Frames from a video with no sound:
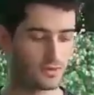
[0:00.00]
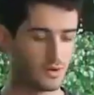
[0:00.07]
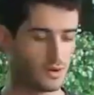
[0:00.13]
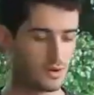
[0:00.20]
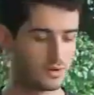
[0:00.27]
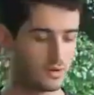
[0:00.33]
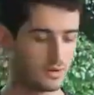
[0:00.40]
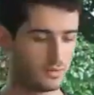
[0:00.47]
or
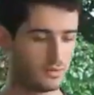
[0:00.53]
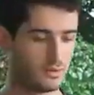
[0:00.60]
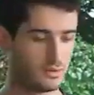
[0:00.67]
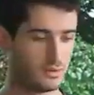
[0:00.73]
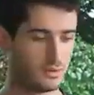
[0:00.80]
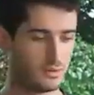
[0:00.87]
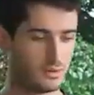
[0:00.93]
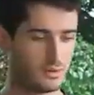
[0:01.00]
not
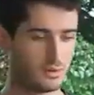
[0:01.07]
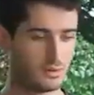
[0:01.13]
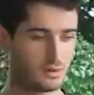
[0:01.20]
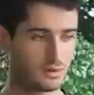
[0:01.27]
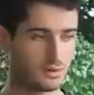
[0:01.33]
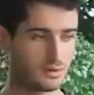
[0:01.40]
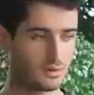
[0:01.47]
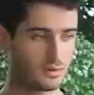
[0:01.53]

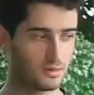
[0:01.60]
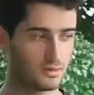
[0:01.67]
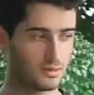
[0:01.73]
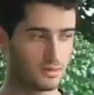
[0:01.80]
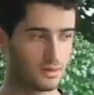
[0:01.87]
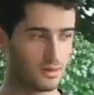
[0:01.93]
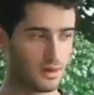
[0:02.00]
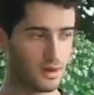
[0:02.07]
you're
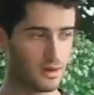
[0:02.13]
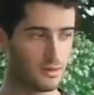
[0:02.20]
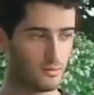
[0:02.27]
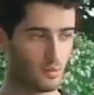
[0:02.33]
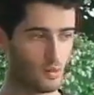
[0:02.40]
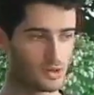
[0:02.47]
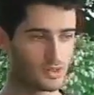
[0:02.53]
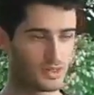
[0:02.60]

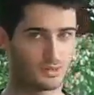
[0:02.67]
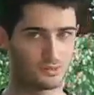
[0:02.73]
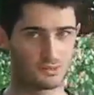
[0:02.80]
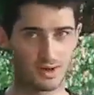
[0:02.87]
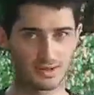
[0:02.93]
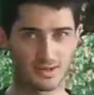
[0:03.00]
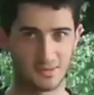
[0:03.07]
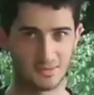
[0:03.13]
watching the
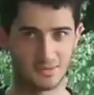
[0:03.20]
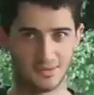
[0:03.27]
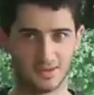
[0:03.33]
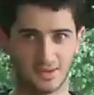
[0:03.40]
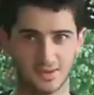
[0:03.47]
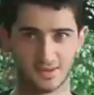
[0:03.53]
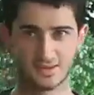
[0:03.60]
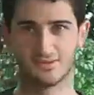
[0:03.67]
right type of
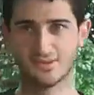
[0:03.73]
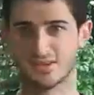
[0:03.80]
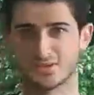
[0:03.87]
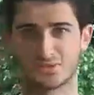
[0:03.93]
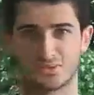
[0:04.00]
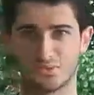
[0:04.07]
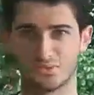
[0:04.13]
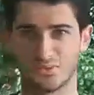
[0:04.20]
videos. If you're
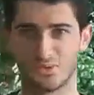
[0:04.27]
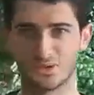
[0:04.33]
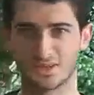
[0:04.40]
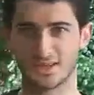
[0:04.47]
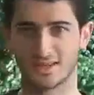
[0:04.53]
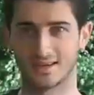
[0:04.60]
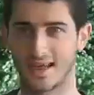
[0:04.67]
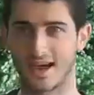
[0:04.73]
just
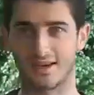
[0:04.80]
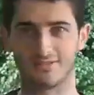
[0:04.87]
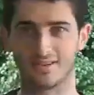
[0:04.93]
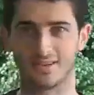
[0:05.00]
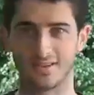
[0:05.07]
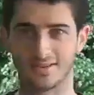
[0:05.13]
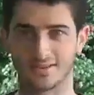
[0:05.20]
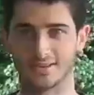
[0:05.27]
watching cat
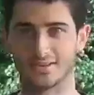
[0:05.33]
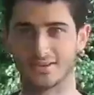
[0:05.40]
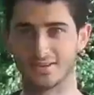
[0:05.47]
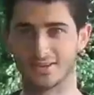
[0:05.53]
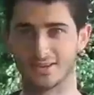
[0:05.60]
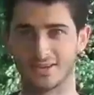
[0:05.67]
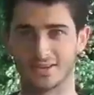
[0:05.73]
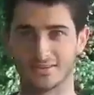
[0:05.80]
videos on
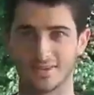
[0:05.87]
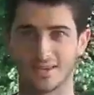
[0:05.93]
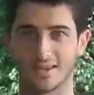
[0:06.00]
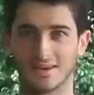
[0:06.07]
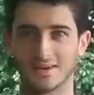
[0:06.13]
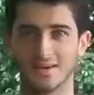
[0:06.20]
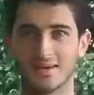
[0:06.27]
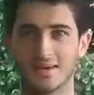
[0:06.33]
YouTube,
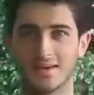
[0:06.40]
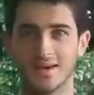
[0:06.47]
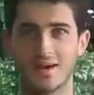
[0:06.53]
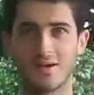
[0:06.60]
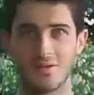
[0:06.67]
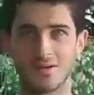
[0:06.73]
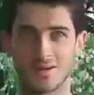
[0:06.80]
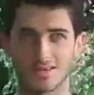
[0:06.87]
then
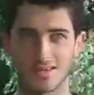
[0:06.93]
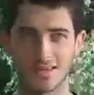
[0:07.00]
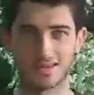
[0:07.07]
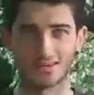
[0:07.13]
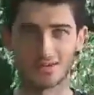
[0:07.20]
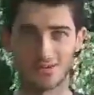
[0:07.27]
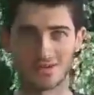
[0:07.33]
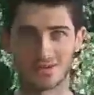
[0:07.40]
what do you
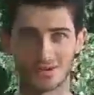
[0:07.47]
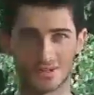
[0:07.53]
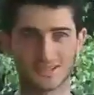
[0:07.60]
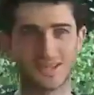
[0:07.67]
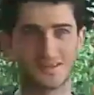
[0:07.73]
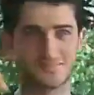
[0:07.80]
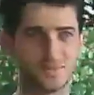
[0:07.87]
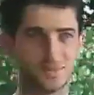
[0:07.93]
think your thoughts
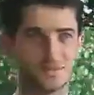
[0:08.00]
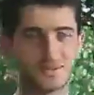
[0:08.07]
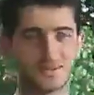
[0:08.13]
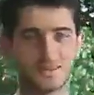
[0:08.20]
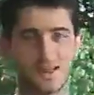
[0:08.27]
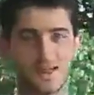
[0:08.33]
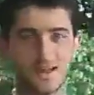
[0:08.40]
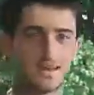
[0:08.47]
are going to be
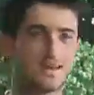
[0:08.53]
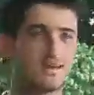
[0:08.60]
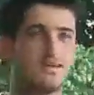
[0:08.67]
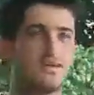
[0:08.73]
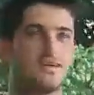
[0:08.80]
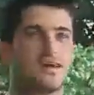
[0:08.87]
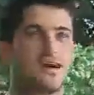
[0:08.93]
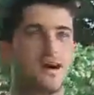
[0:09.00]
looking like?
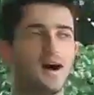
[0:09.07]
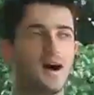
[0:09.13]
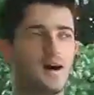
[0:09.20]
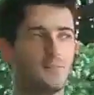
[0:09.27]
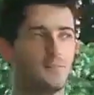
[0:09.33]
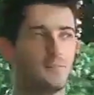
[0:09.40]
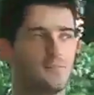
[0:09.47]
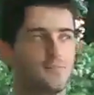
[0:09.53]

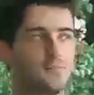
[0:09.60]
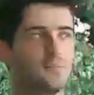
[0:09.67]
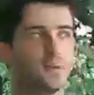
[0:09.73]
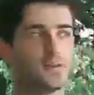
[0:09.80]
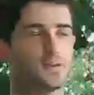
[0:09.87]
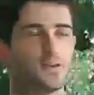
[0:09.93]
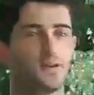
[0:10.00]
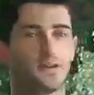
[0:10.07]

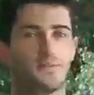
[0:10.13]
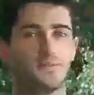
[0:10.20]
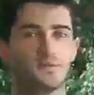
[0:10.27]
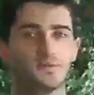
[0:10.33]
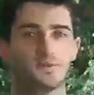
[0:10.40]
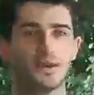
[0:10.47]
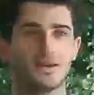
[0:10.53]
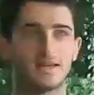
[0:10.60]
But if
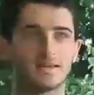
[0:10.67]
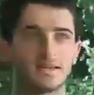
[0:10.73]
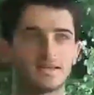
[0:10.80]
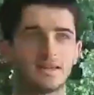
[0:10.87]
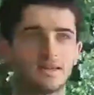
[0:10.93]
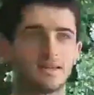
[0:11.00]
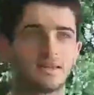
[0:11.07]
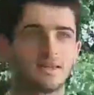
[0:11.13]
you're reading
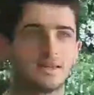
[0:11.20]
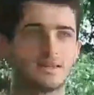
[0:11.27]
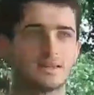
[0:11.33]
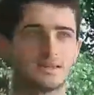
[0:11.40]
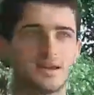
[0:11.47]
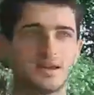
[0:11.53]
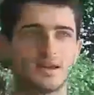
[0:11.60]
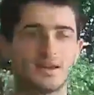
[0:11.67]

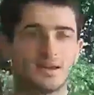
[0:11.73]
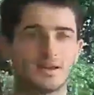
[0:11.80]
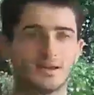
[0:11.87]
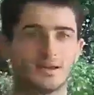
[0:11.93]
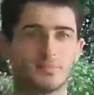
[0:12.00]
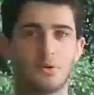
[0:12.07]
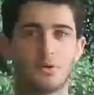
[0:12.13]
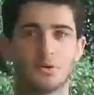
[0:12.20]
things
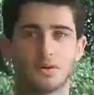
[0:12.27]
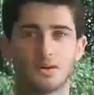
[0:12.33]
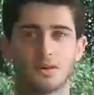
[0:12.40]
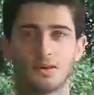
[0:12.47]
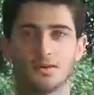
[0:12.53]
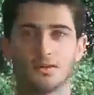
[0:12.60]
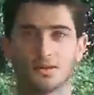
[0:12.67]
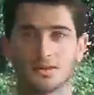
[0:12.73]
like Napoleon
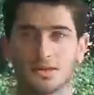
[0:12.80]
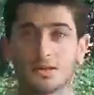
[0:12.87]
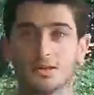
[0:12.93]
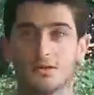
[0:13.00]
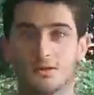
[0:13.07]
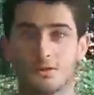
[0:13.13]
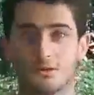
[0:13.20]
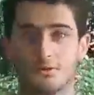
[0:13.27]
Hill's Think
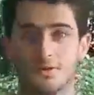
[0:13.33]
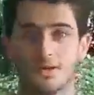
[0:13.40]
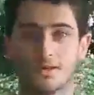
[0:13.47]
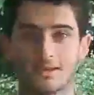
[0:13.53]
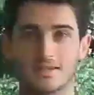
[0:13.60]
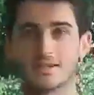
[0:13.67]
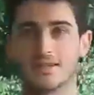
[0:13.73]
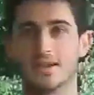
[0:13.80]
and Grow
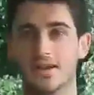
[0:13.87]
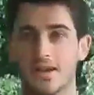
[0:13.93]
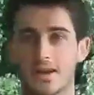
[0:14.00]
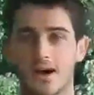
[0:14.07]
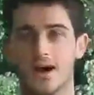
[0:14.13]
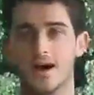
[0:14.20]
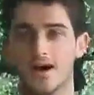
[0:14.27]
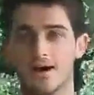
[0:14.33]
Rich,
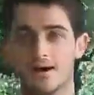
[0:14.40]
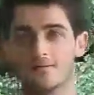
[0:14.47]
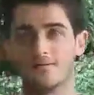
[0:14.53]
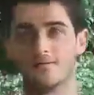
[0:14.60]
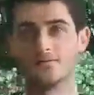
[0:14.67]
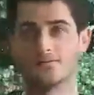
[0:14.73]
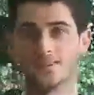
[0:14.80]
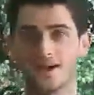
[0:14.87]

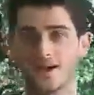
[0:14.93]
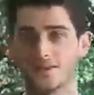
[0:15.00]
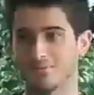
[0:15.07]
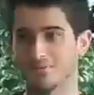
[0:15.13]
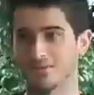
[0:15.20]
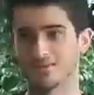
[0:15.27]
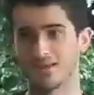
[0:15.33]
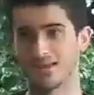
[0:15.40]

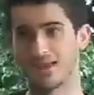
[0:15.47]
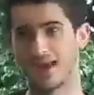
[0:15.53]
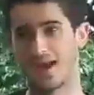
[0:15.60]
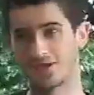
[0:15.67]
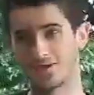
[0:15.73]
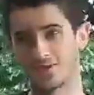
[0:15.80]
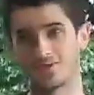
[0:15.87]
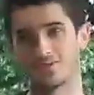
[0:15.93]
other books like
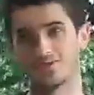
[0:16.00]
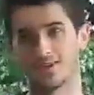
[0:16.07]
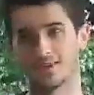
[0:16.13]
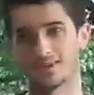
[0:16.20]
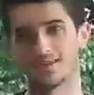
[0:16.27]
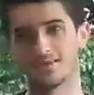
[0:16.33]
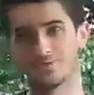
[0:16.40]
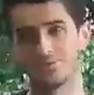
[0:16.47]
How to Win
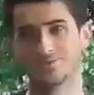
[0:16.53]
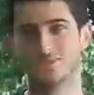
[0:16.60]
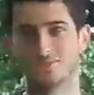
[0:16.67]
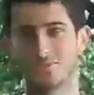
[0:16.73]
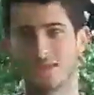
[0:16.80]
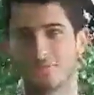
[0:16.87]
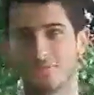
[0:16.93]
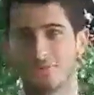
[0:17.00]
Friends and
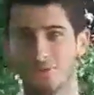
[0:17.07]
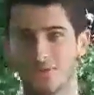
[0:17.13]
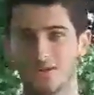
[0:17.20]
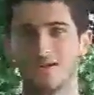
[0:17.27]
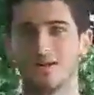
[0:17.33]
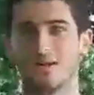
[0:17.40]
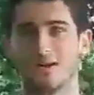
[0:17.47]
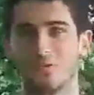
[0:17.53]
Influence People,
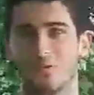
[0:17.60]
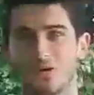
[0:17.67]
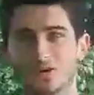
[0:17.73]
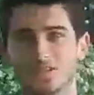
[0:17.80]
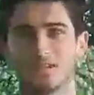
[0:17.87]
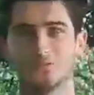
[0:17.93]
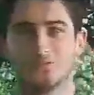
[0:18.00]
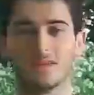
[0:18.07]

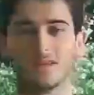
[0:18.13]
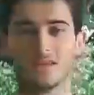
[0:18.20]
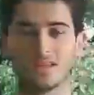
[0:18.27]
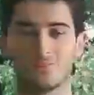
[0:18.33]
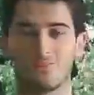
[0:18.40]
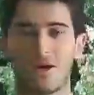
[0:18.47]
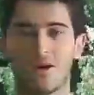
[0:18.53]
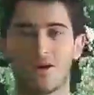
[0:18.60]
watching really
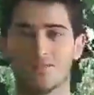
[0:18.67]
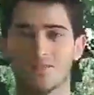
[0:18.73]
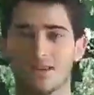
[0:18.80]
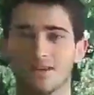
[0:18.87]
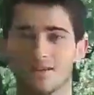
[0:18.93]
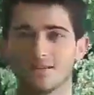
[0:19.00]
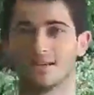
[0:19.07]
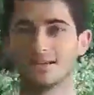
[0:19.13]
inspiring
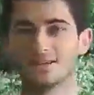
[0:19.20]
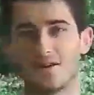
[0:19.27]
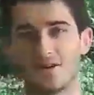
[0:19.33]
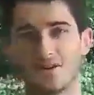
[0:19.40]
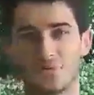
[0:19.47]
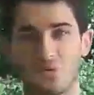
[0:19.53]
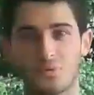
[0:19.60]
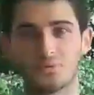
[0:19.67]
videos like
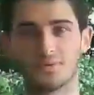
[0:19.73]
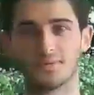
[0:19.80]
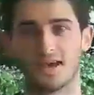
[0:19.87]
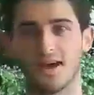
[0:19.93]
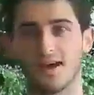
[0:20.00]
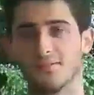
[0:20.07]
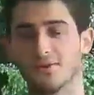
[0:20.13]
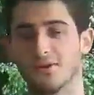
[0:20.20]
Tony Robbins'
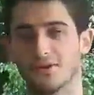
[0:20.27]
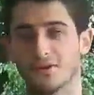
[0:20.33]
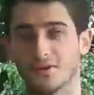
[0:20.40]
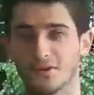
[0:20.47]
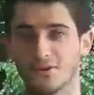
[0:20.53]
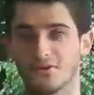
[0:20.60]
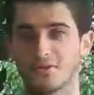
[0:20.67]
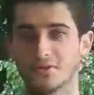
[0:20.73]
I'm Not Your
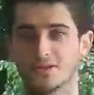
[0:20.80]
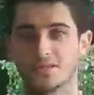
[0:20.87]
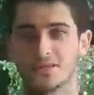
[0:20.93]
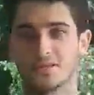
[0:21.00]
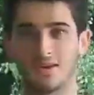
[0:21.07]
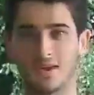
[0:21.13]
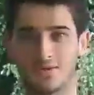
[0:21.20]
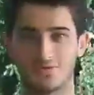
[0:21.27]
Guru, which is
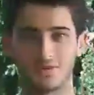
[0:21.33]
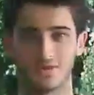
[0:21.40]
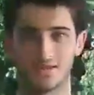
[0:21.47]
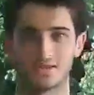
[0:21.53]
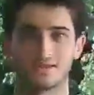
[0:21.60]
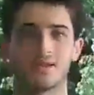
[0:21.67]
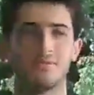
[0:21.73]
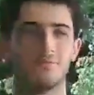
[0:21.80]
on
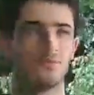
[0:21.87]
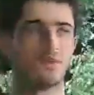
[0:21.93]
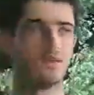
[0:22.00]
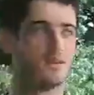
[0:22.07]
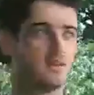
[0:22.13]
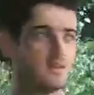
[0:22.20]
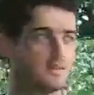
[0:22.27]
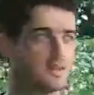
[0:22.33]
Netflix,
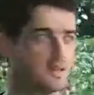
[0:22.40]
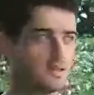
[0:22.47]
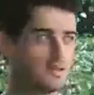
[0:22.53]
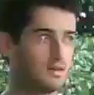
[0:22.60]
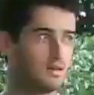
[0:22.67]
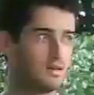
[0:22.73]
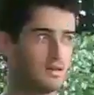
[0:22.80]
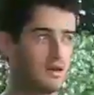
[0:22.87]

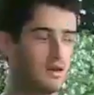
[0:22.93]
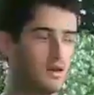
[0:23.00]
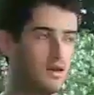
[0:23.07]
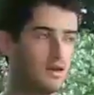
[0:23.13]
then